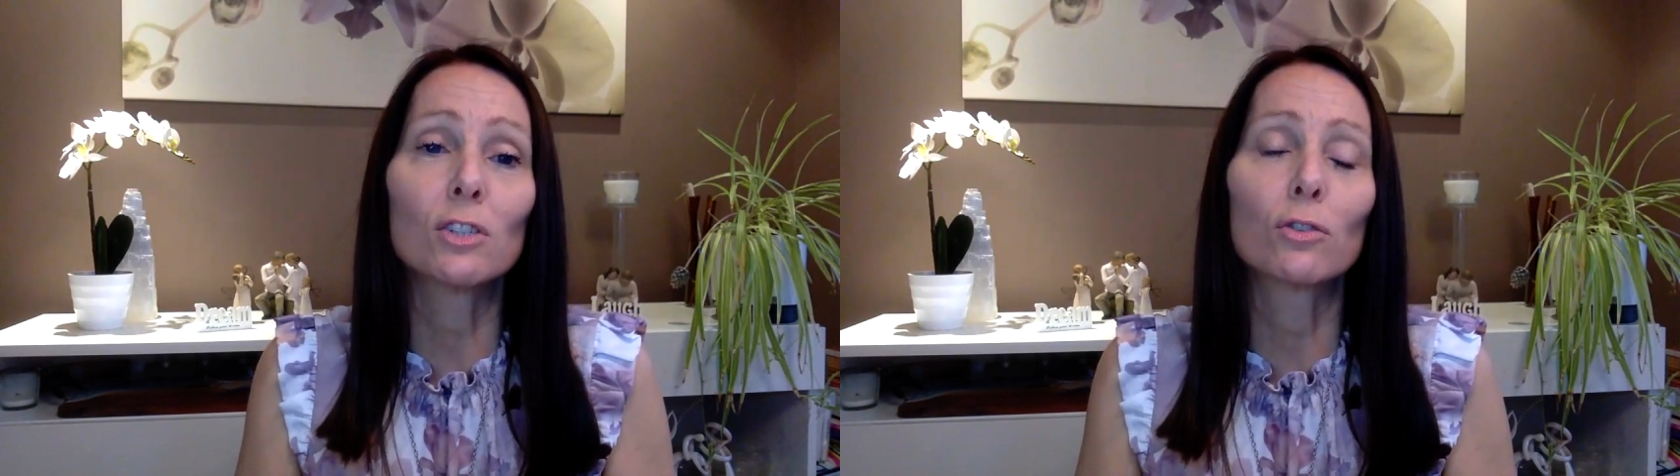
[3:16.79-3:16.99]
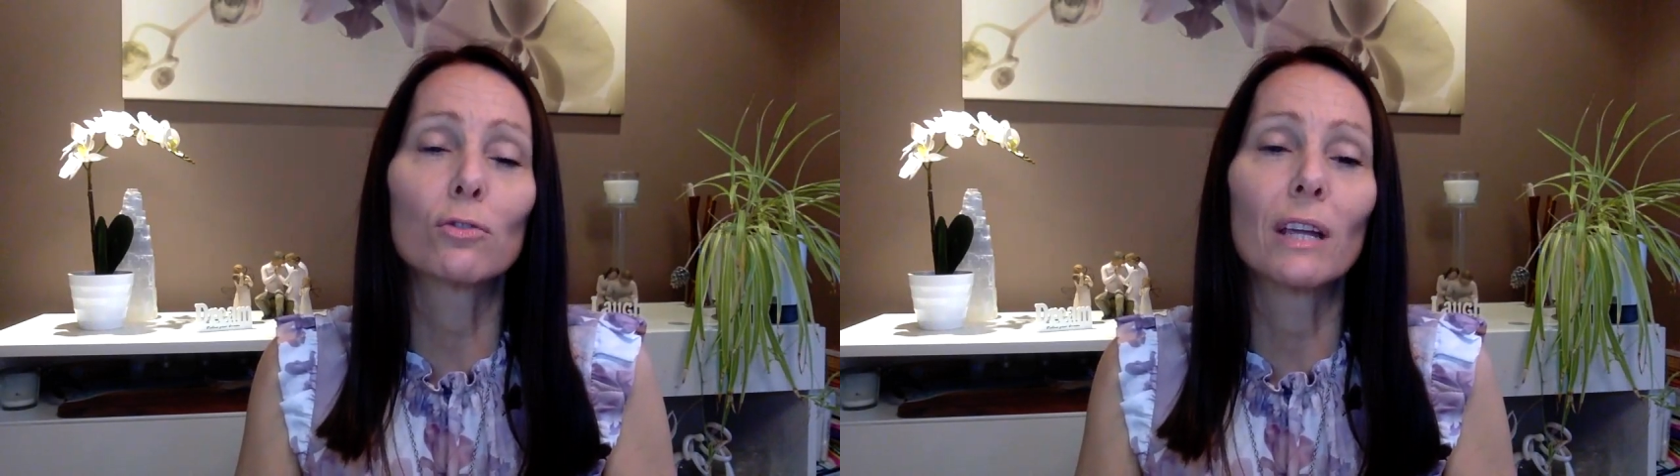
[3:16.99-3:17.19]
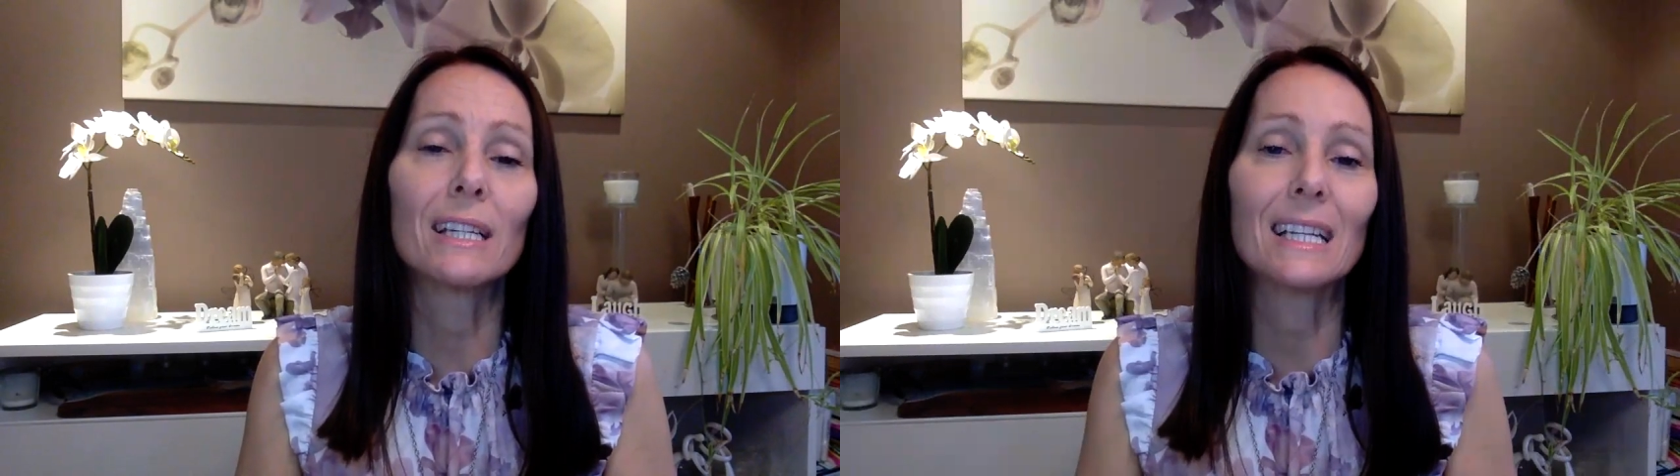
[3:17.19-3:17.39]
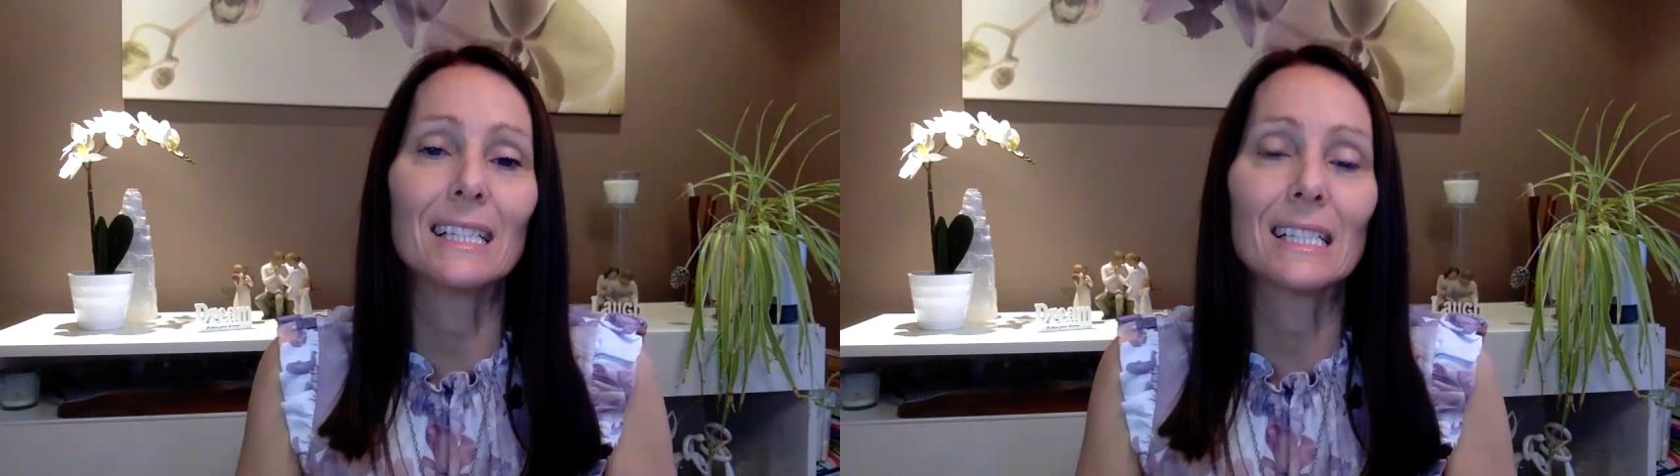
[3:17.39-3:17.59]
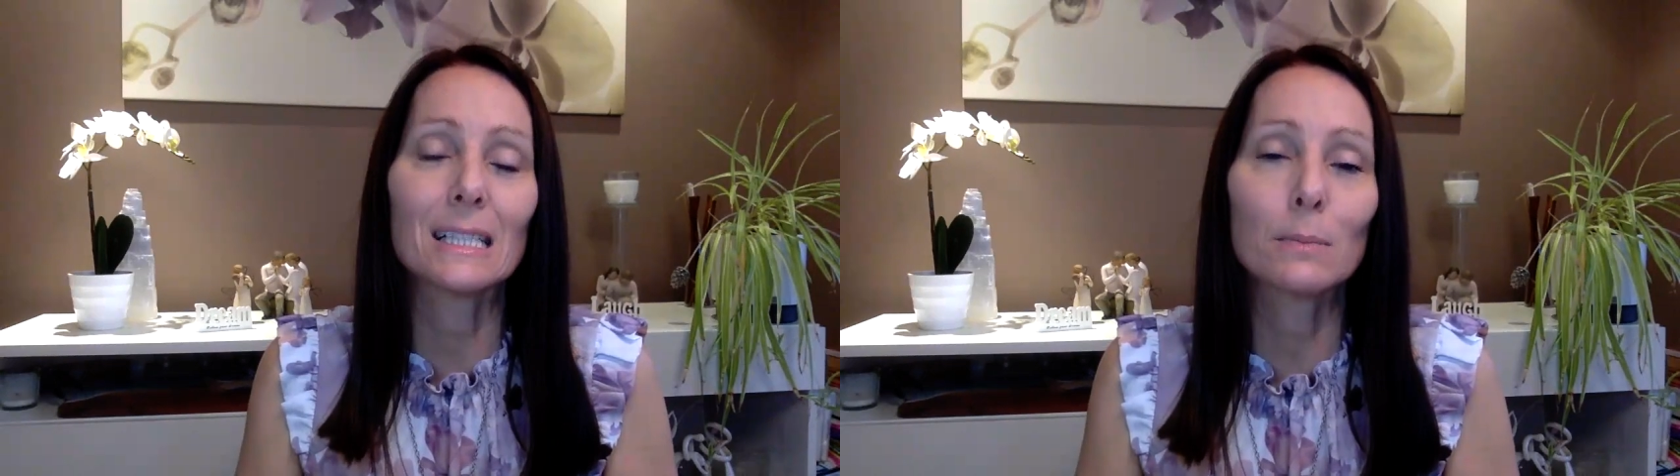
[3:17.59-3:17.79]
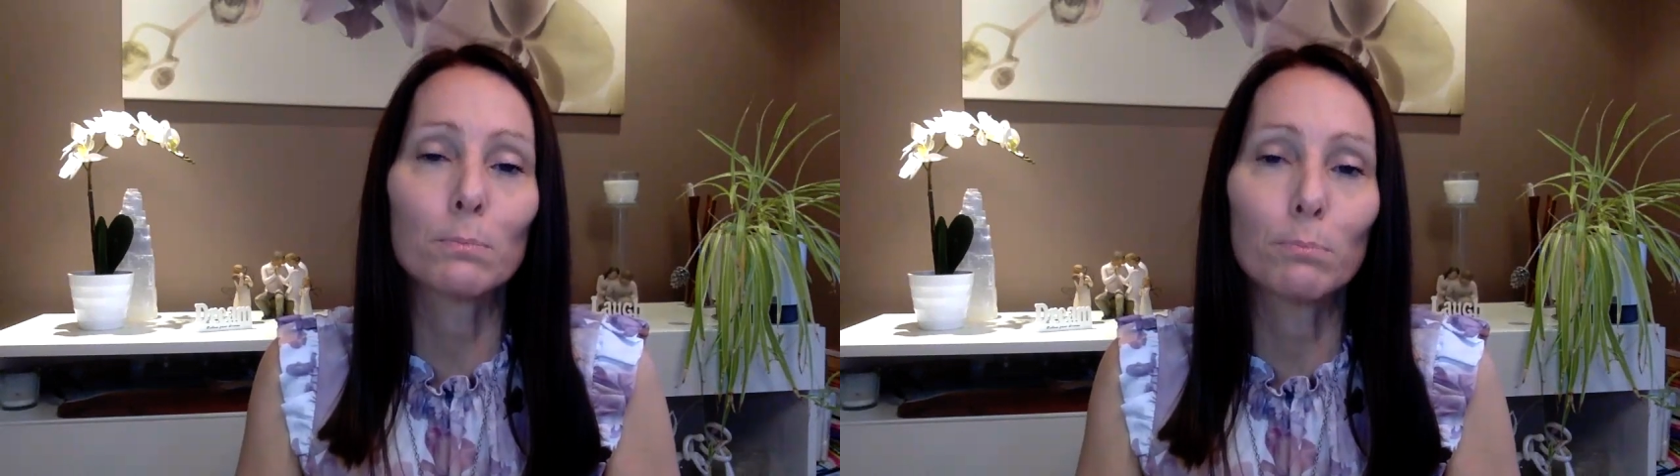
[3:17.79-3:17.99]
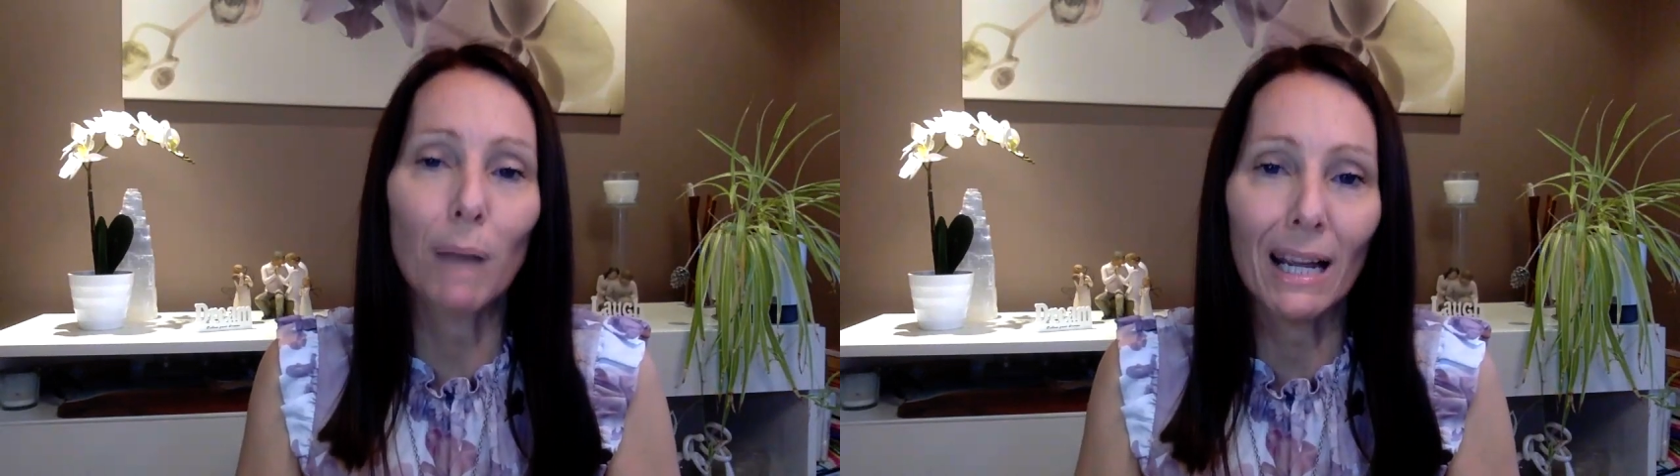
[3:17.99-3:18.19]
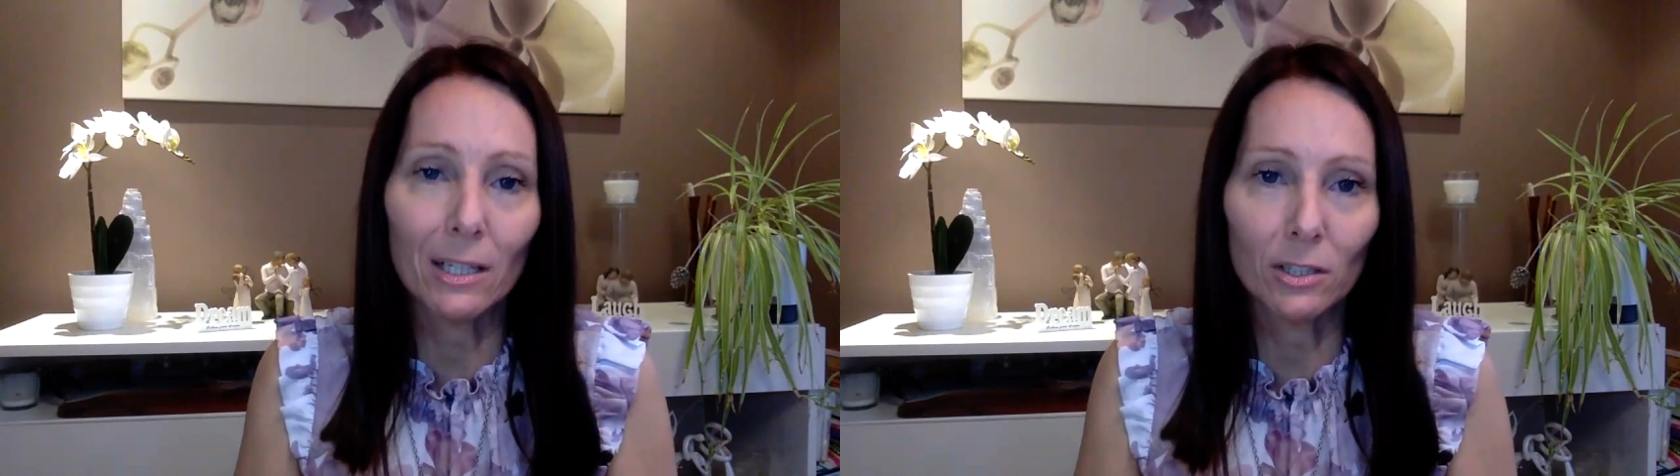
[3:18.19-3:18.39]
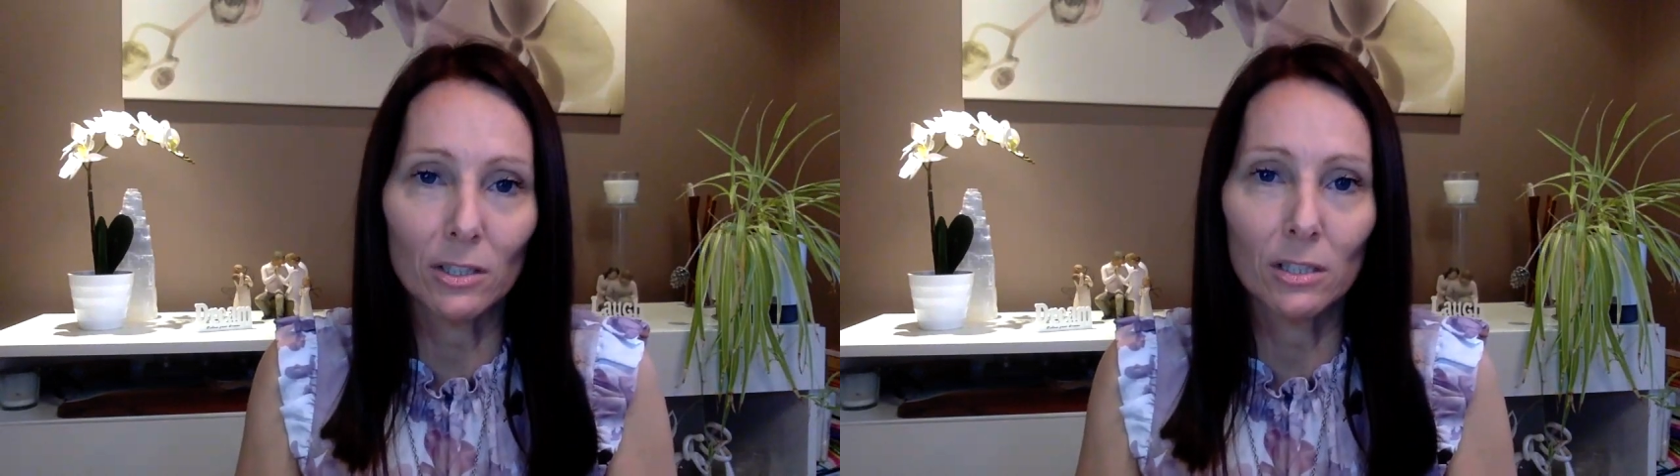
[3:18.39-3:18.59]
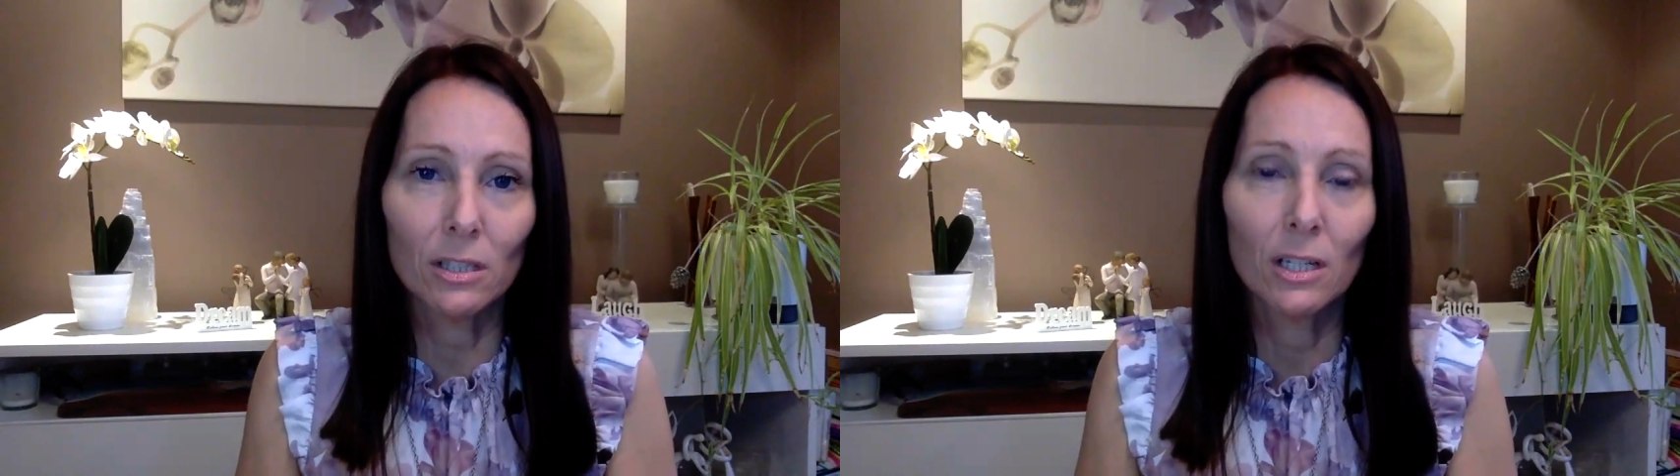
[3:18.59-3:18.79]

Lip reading: to create inspired,